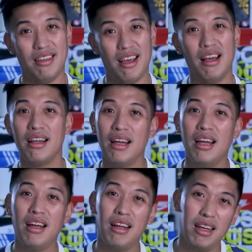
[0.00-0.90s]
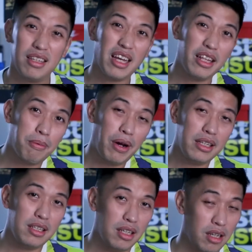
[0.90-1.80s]
Yeah, it's kind of
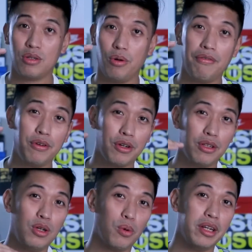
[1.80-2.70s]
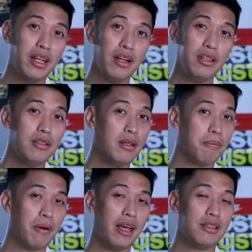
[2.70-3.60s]
pricey. So if you could lower down the
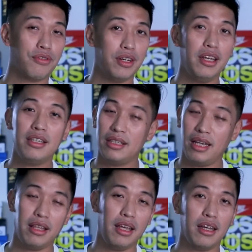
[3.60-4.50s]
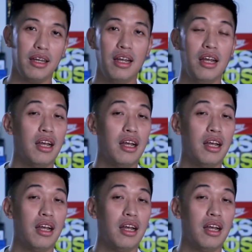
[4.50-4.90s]
price for this, I think